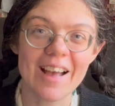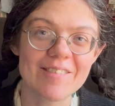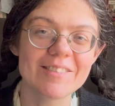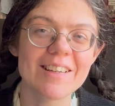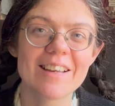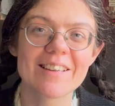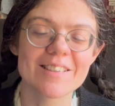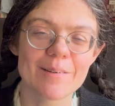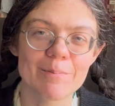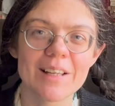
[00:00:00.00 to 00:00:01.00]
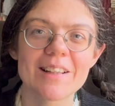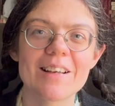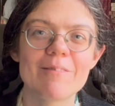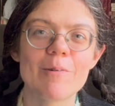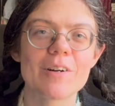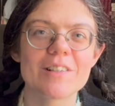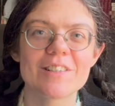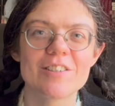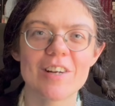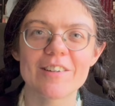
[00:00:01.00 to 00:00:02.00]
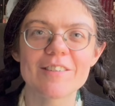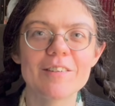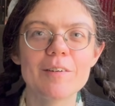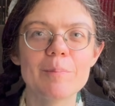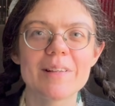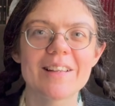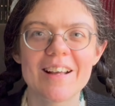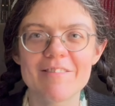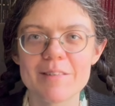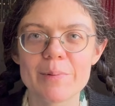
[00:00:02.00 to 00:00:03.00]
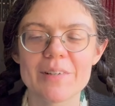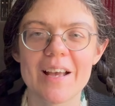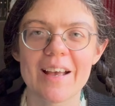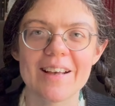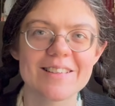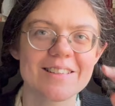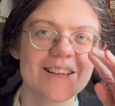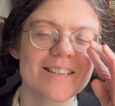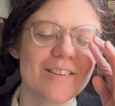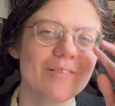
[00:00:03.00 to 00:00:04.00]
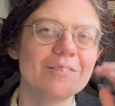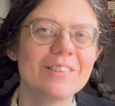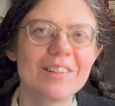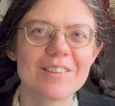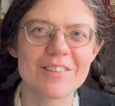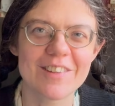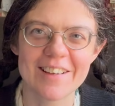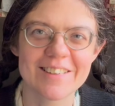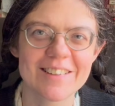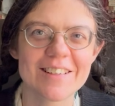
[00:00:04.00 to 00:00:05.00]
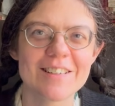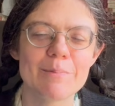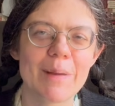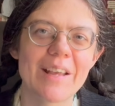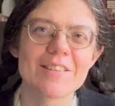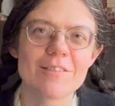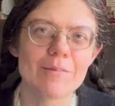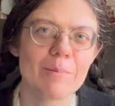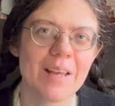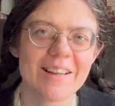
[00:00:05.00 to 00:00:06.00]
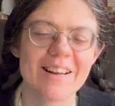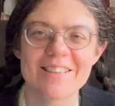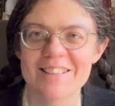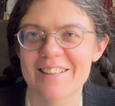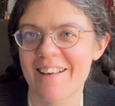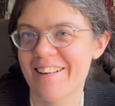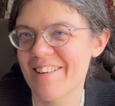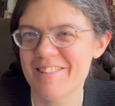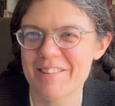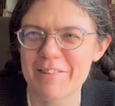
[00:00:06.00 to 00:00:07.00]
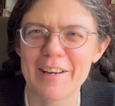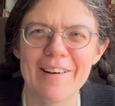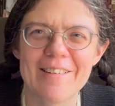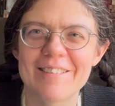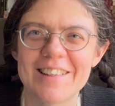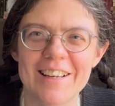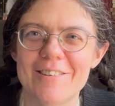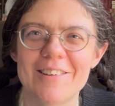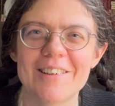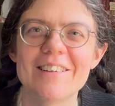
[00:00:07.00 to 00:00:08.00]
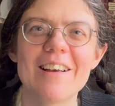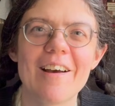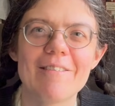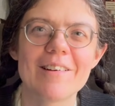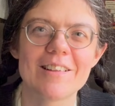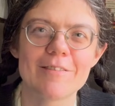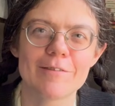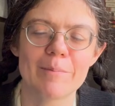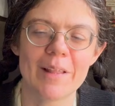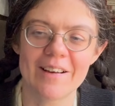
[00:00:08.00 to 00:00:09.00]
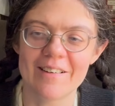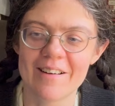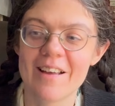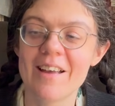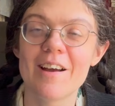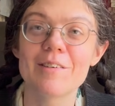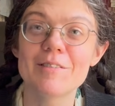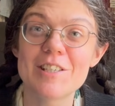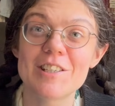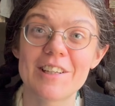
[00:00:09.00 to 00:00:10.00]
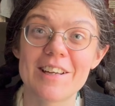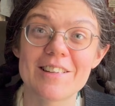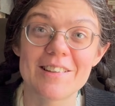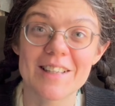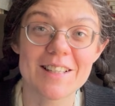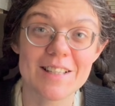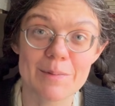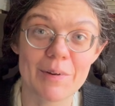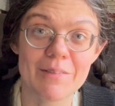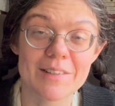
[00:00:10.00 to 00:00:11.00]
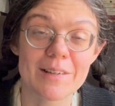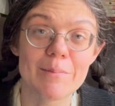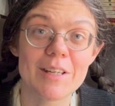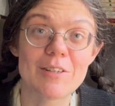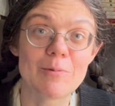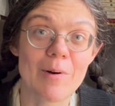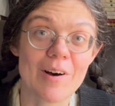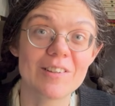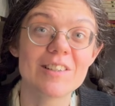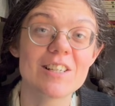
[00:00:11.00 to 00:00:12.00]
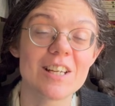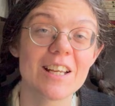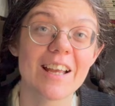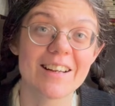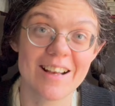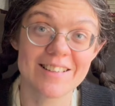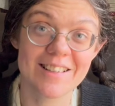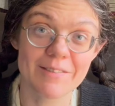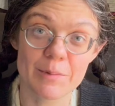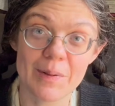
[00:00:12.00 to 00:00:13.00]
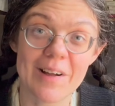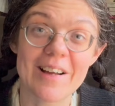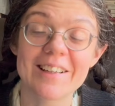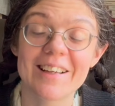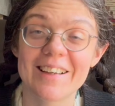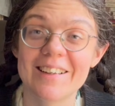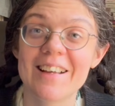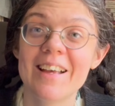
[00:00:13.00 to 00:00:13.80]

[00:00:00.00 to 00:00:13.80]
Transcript: have like something that works in general, but then every book has its own little things that it demands from me, and I just kind of have to figure out what they are and go with it from there. Originally, I thought that this book was going to be a duology, and as I was plotting it